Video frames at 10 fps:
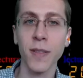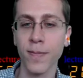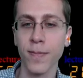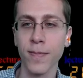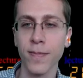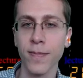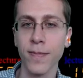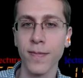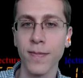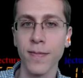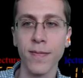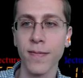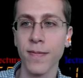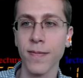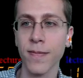
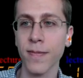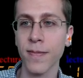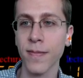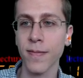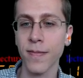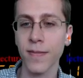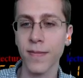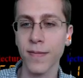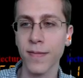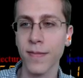(no one is talking)